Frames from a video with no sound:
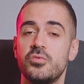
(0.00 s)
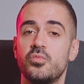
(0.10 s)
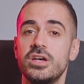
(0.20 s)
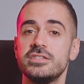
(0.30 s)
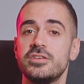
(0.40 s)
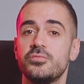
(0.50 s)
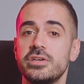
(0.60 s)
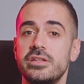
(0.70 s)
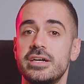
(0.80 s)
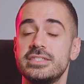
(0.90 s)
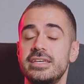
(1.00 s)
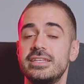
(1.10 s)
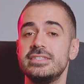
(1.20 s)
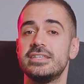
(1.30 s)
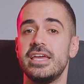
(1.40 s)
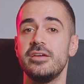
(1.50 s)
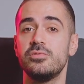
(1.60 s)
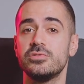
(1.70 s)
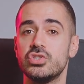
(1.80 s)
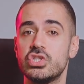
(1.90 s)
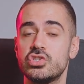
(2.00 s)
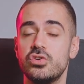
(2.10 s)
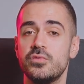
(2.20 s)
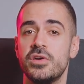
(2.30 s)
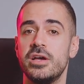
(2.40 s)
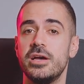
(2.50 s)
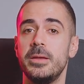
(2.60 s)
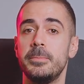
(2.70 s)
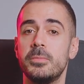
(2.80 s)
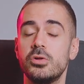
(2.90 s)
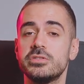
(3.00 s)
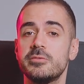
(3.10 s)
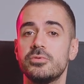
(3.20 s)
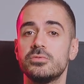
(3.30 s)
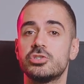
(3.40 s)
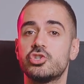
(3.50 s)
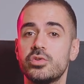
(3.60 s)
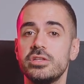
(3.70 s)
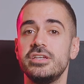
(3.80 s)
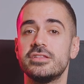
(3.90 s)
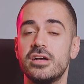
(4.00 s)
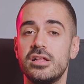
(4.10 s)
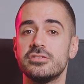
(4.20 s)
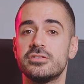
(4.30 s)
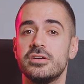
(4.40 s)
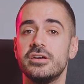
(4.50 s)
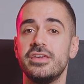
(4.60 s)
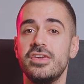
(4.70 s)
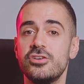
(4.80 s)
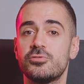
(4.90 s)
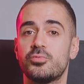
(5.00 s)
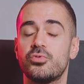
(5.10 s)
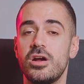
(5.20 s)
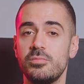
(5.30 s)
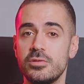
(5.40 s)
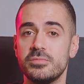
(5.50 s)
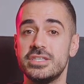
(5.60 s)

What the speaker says: once they realize it is able to solve a multiple trillion dollar a year problem.